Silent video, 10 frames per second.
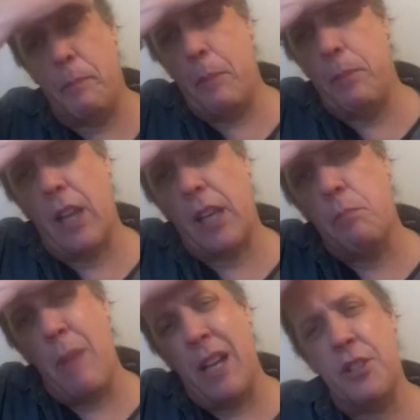people like
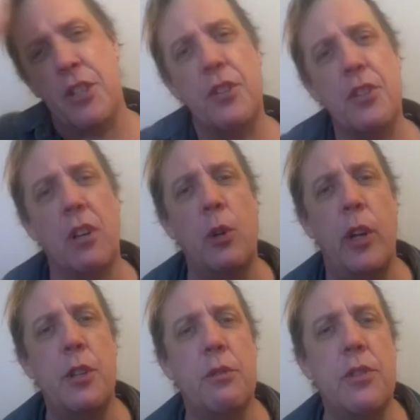Mencius are
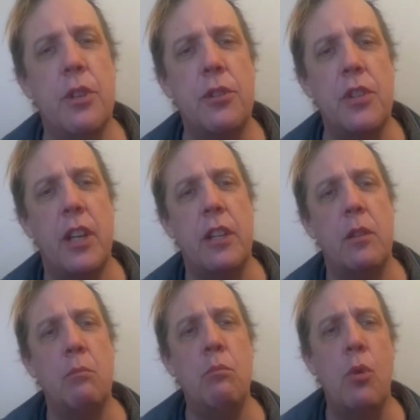going to associate
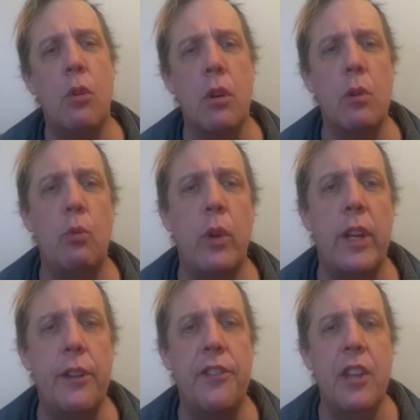it more
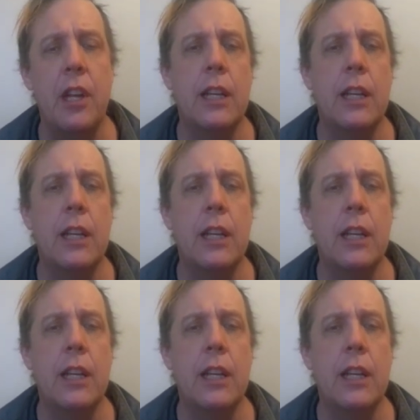with